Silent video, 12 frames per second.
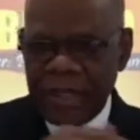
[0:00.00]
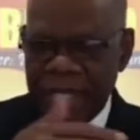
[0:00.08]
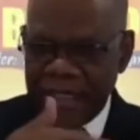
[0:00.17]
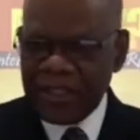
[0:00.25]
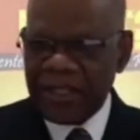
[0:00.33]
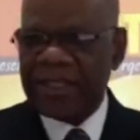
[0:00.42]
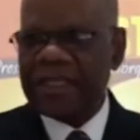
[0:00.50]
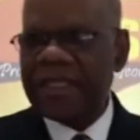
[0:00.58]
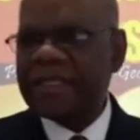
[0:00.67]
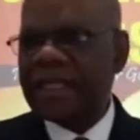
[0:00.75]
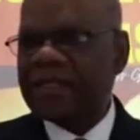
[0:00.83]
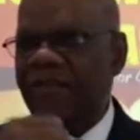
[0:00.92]
we'll get into the
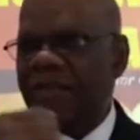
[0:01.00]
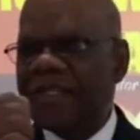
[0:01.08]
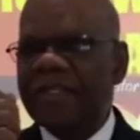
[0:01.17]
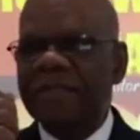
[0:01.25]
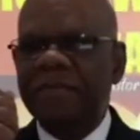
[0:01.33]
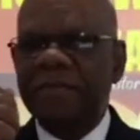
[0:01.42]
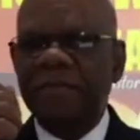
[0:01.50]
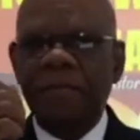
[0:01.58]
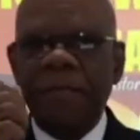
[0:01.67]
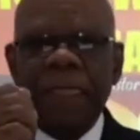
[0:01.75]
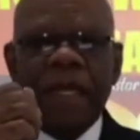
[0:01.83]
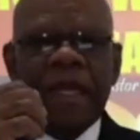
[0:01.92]
details of it,
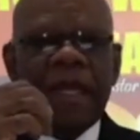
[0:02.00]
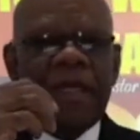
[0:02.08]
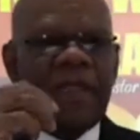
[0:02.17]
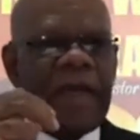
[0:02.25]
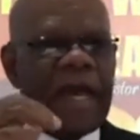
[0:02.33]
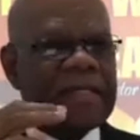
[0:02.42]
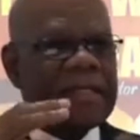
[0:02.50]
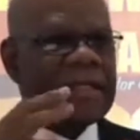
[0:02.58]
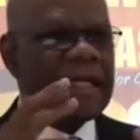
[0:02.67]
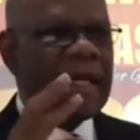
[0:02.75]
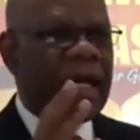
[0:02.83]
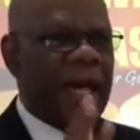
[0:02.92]

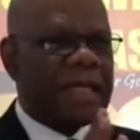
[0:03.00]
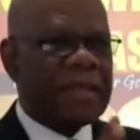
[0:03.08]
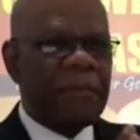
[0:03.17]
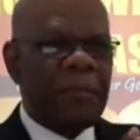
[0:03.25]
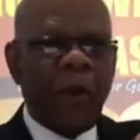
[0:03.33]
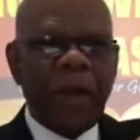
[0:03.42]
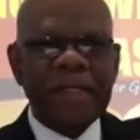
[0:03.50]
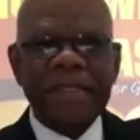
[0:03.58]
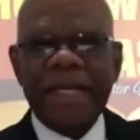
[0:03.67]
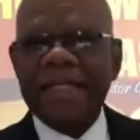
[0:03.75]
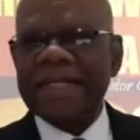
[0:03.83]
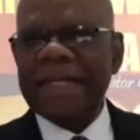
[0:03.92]
that at a
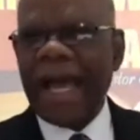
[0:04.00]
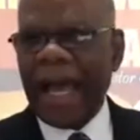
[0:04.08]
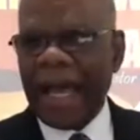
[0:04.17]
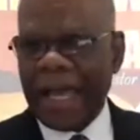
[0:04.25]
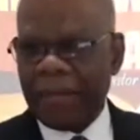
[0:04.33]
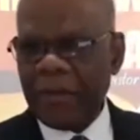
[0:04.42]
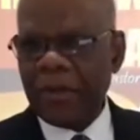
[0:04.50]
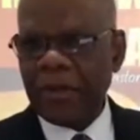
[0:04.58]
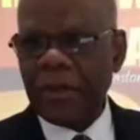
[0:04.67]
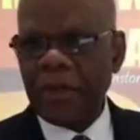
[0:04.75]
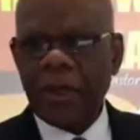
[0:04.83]
point in time